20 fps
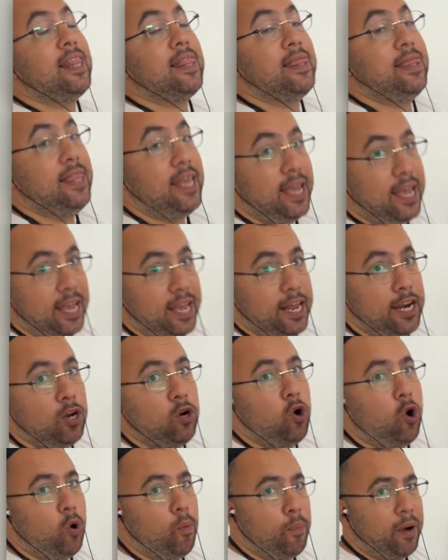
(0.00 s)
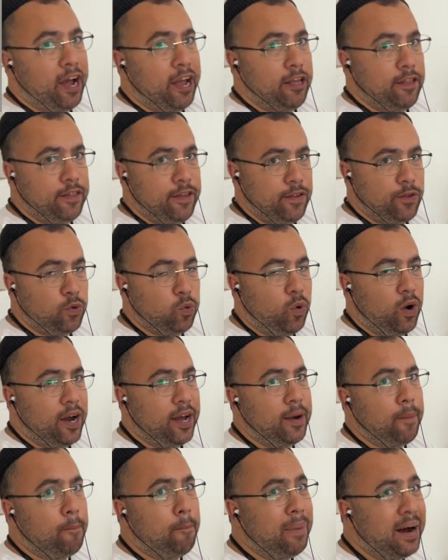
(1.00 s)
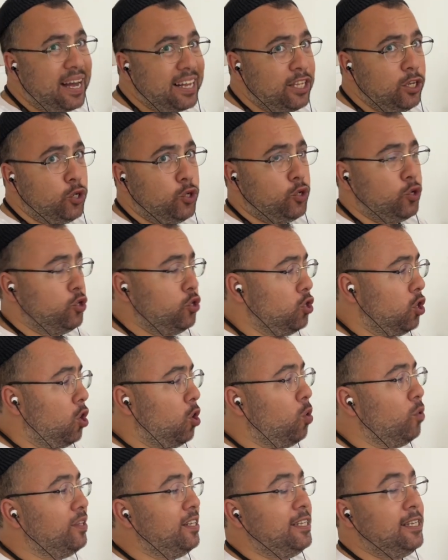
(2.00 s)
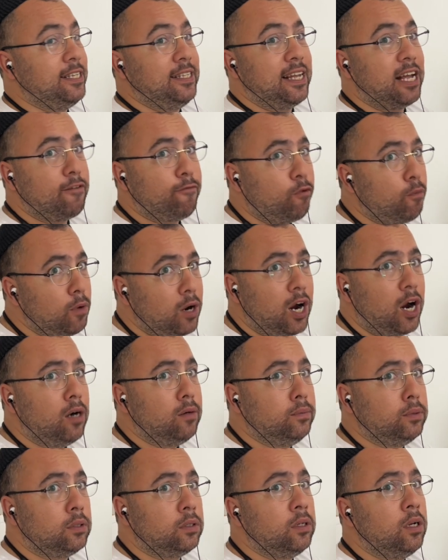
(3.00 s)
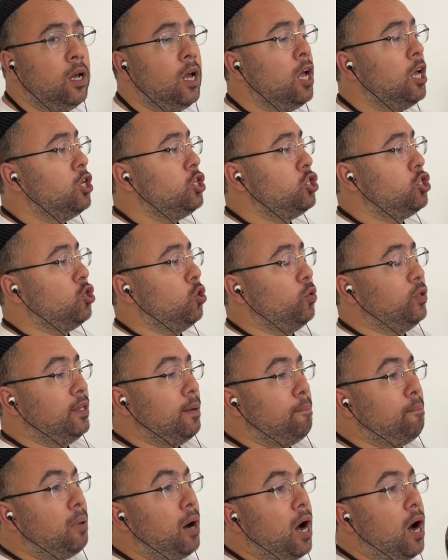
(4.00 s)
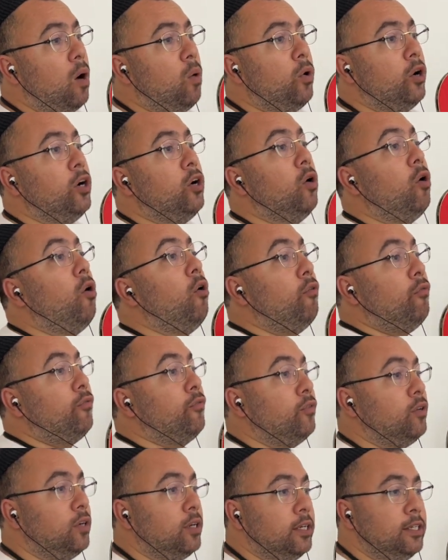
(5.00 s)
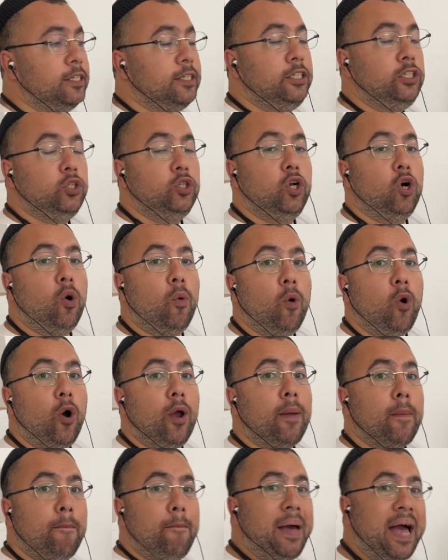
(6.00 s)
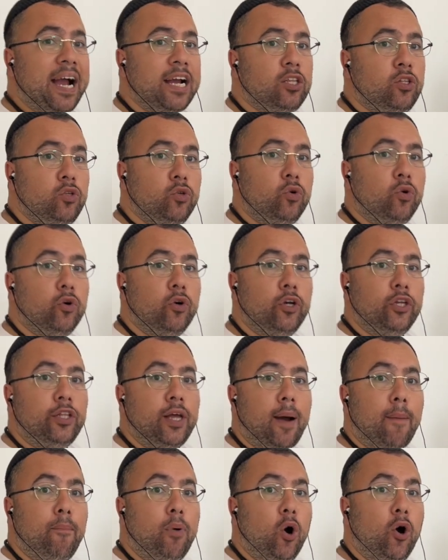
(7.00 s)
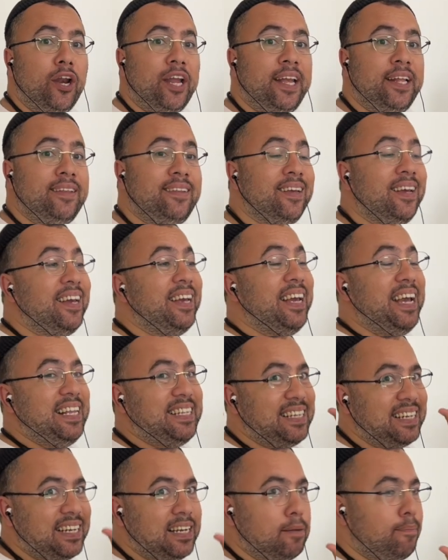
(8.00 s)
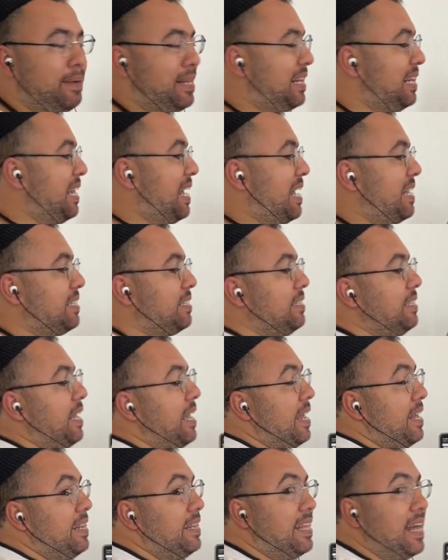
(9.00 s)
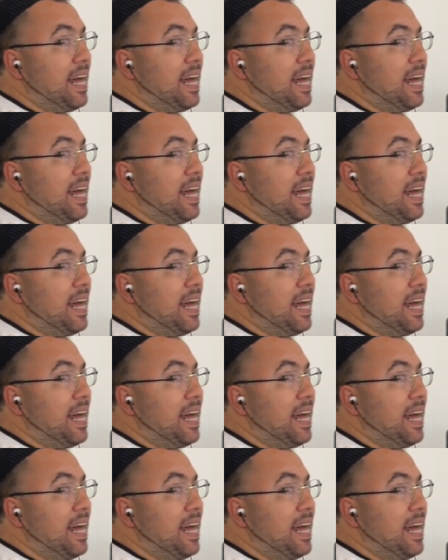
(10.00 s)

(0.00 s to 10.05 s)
Then go buy this one, but you should know this is not from carbon, so the power of going back toward the opponent, it's a little bit less than the